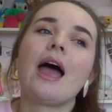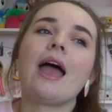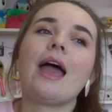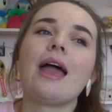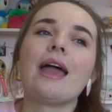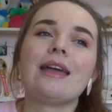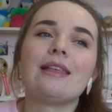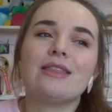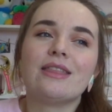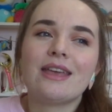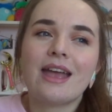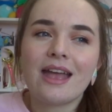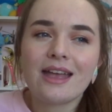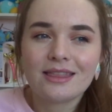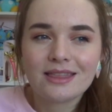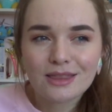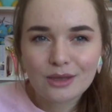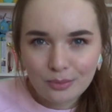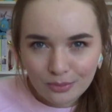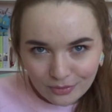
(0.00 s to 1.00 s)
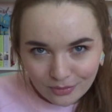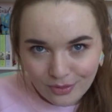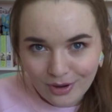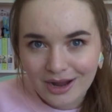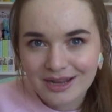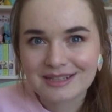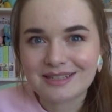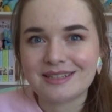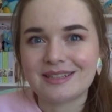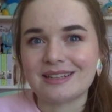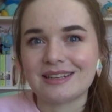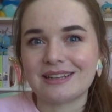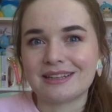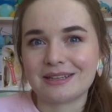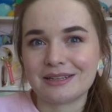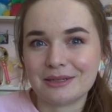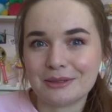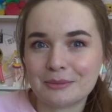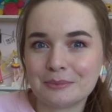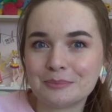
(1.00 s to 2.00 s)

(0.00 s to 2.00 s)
And then the pricing.